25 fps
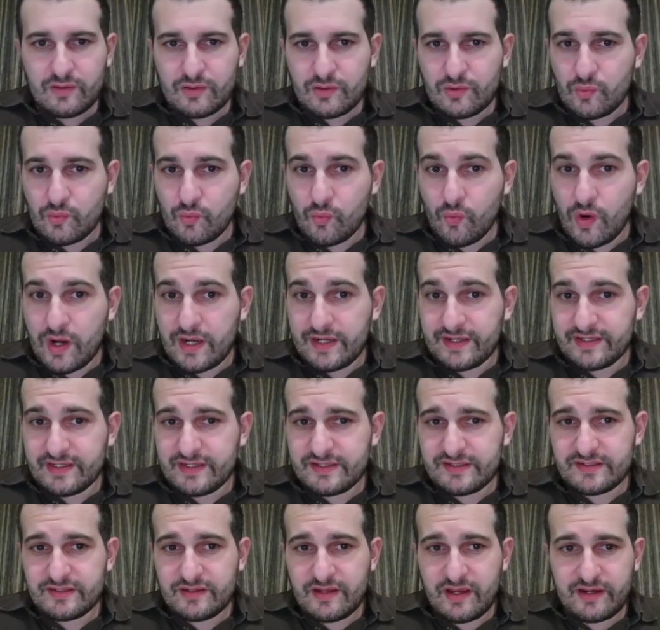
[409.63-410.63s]
while
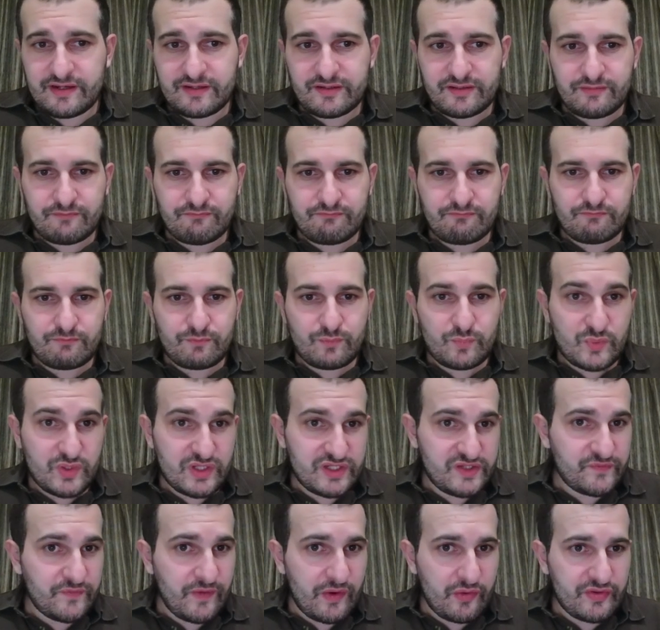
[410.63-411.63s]
this knight is
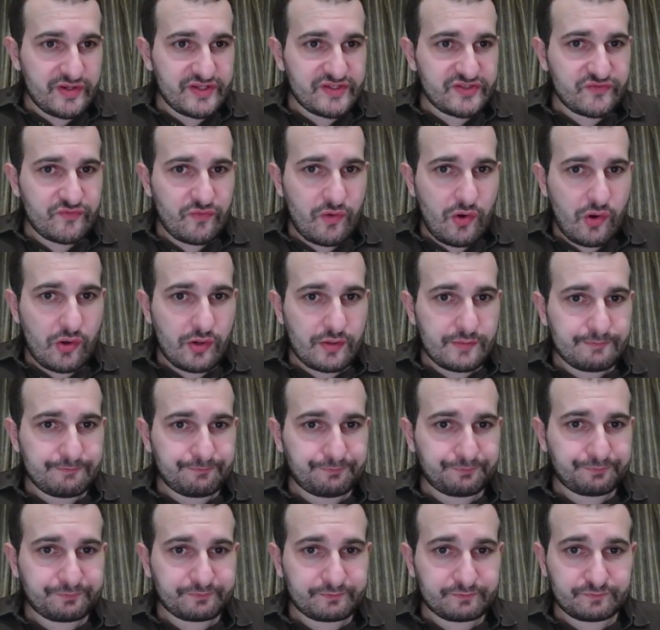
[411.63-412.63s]
very strong.
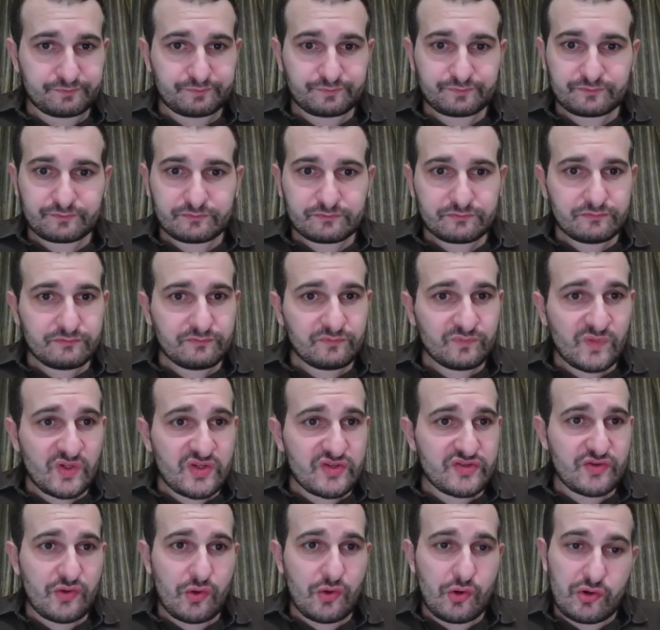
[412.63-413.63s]

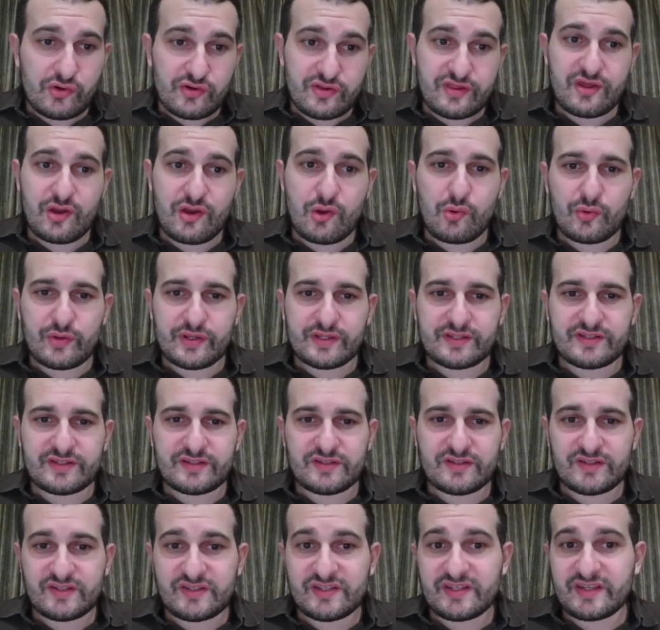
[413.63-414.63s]
So although it's
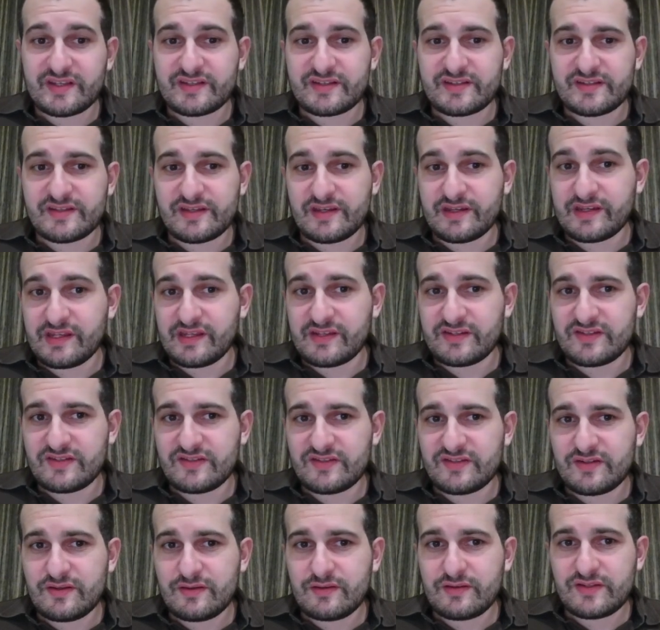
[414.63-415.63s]
6 against
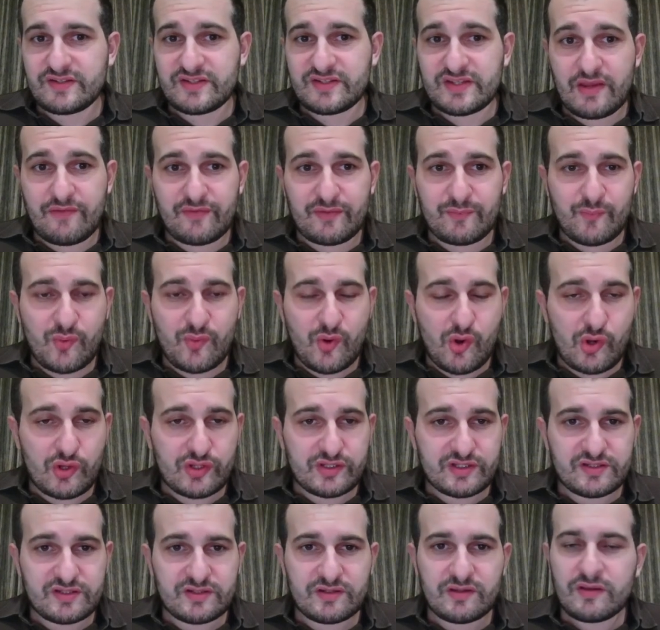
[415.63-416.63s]
7
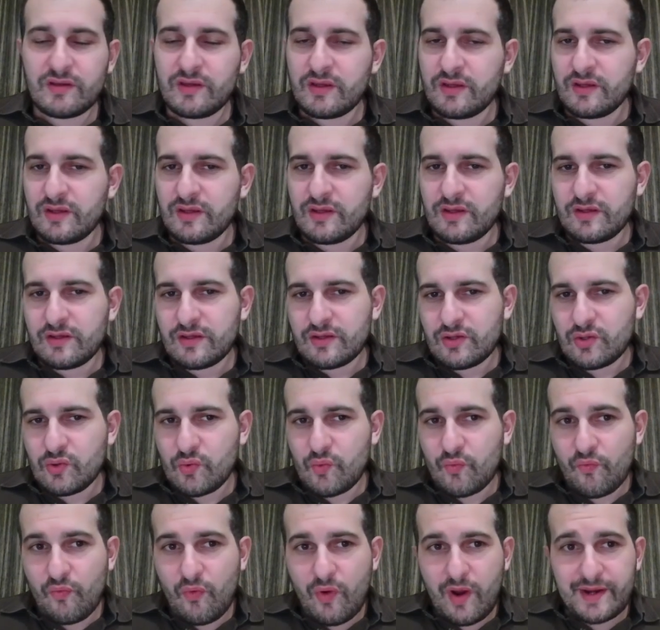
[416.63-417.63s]
pawns,
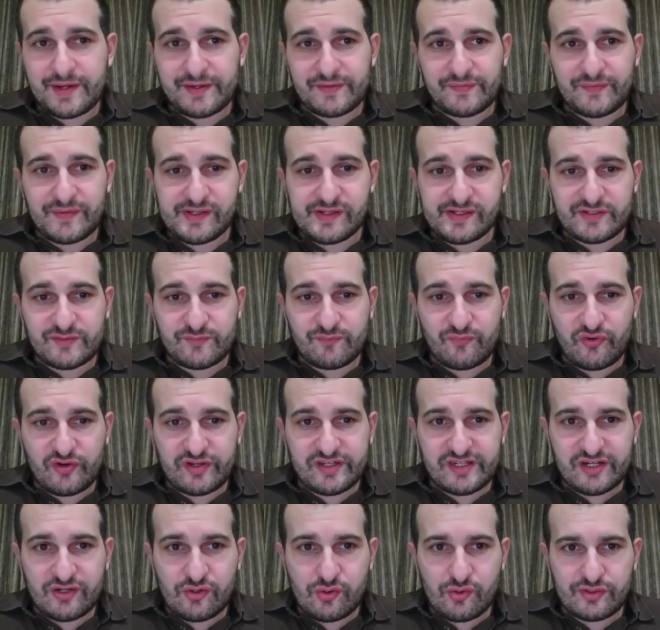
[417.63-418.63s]
white feels pretty
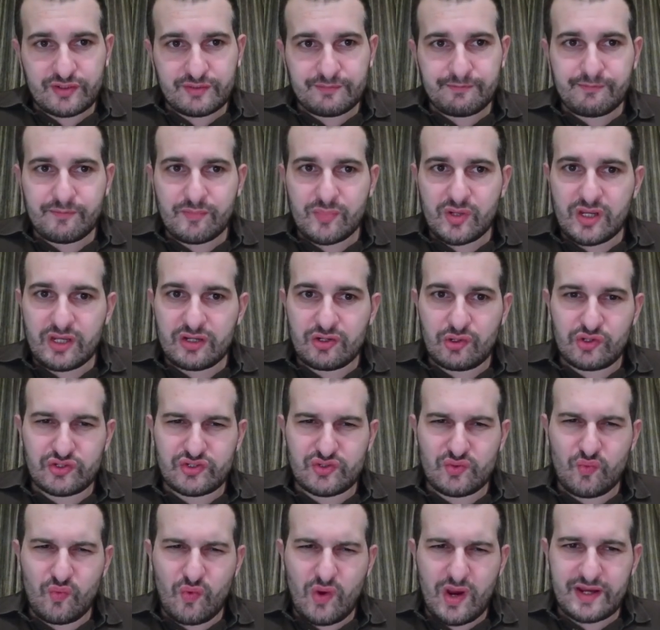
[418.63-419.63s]
good, and also
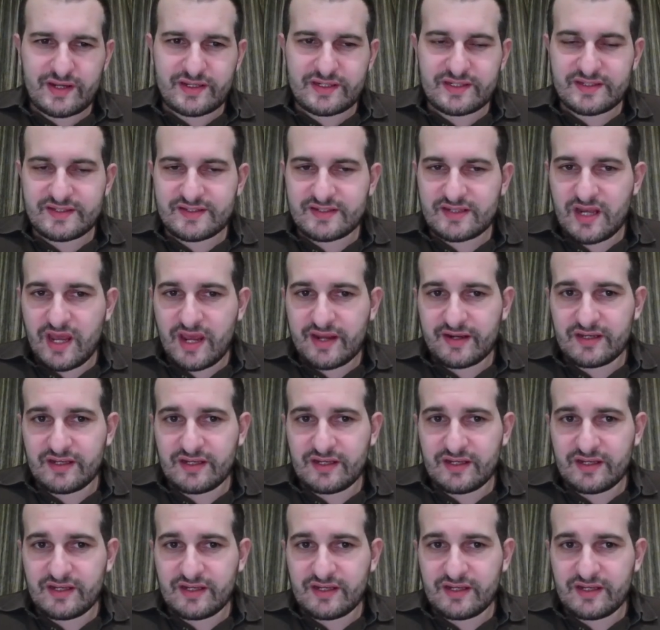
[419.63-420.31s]
white is slightly